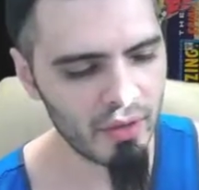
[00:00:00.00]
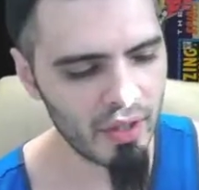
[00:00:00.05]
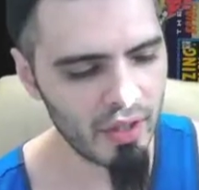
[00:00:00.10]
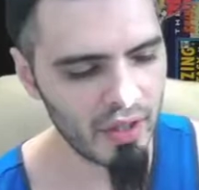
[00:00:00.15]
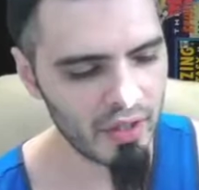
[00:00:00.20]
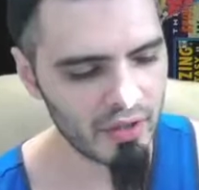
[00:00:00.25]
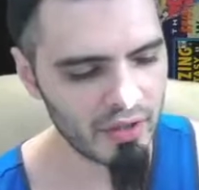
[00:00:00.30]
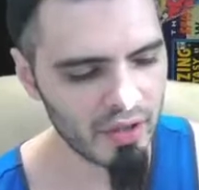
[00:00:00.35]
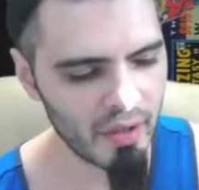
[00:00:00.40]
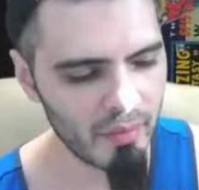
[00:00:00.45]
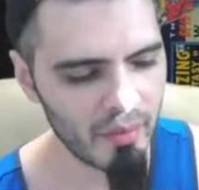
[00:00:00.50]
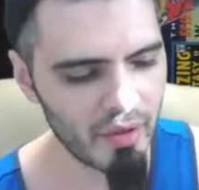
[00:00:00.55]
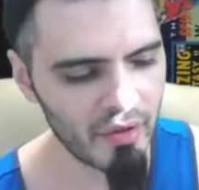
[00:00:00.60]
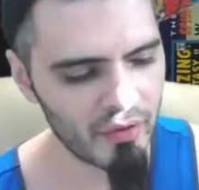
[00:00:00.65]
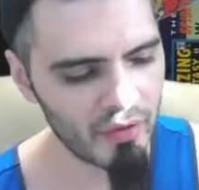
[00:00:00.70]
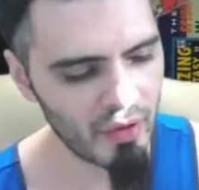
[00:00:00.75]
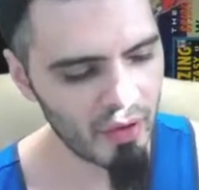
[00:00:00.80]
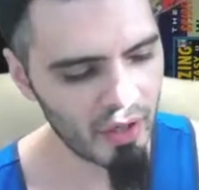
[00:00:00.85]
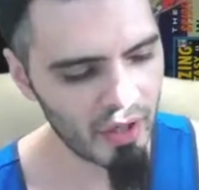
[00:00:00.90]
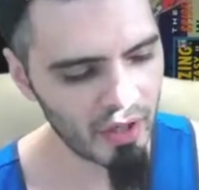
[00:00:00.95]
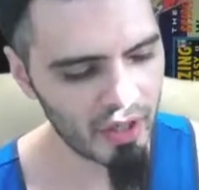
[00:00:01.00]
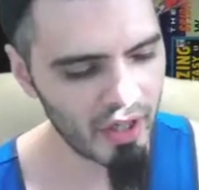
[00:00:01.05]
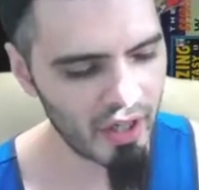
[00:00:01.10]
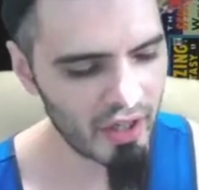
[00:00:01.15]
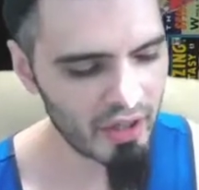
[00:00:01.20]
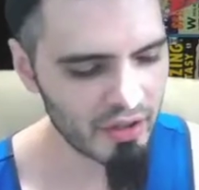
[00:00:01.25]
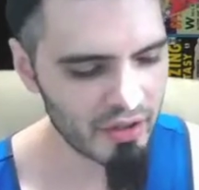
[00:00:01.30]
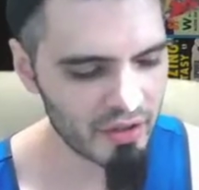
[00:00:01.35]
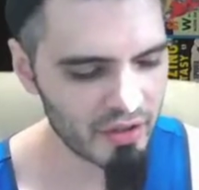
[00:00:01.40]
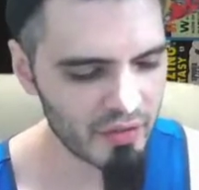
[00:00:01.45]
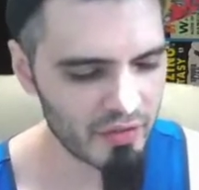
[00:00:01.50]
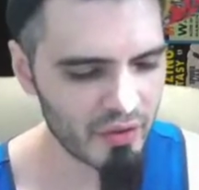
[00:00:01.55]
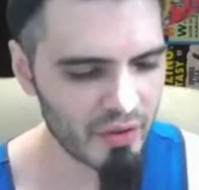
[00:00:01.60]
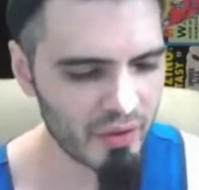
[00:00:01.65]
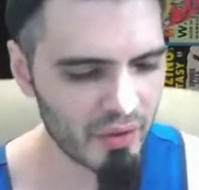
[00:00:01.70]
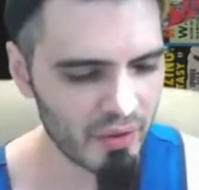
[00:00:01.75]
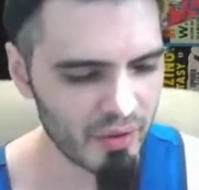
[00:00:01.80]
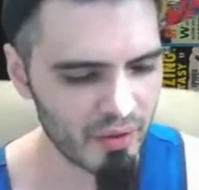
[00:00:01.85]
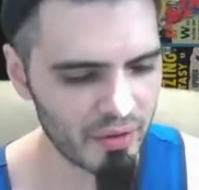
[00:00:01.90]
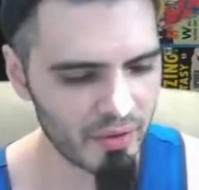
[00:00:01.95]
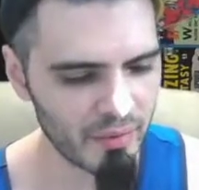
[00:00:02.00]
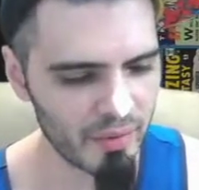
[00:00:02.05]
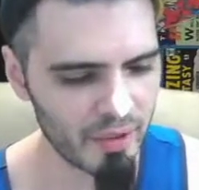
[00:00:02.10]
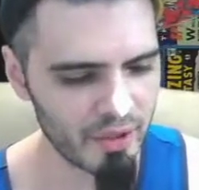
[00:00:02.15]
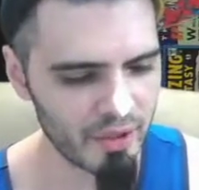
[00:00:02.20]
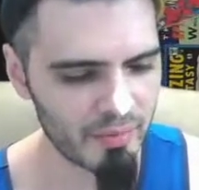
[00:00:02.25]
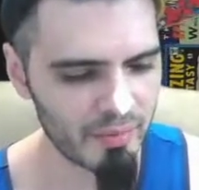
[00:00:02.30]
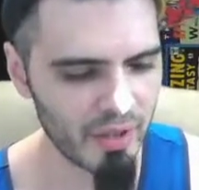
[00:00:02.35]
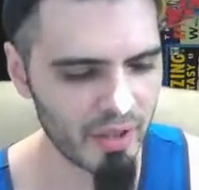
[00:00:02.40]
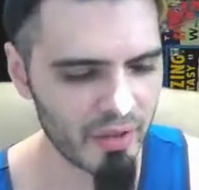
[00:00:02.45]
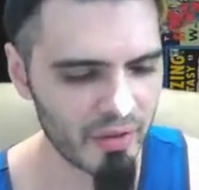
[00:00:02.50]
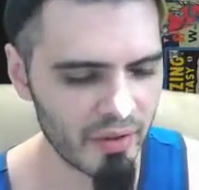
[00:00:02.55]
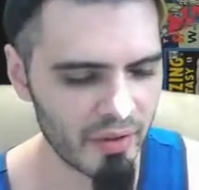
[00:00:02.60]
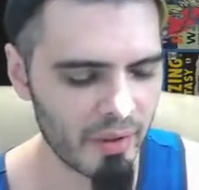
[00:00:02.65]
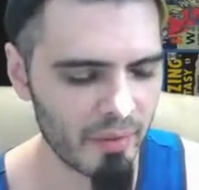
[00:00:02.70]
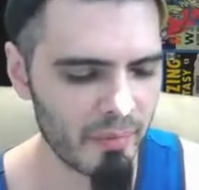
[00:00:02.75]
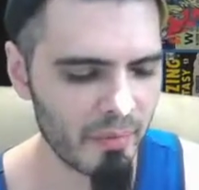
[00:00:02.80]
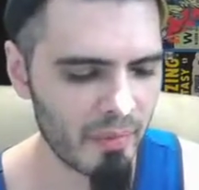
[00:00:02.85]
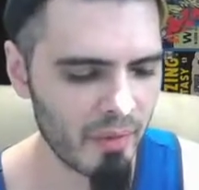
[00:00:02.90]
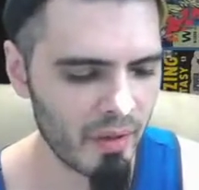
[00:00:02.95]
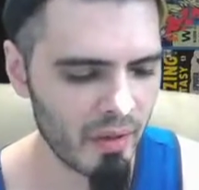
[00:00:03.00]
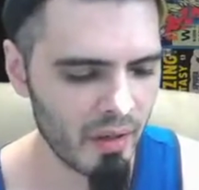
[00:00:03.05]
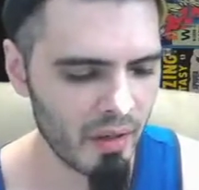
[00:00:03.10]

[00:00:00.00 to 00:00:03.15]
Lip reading: some info on characters if you don't know too much about them.